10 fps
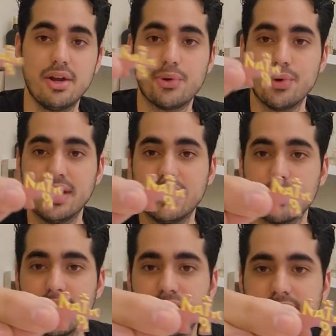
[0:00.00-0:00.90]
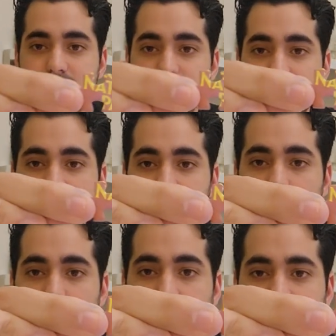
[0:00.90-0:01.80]
really great uh,
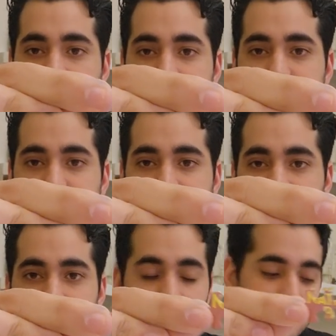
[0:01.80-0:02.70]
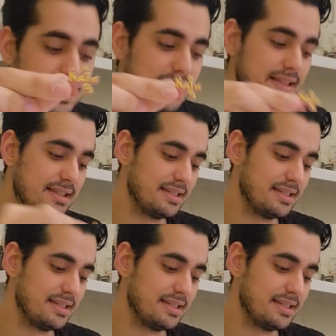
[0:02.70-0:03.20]
once it's complete.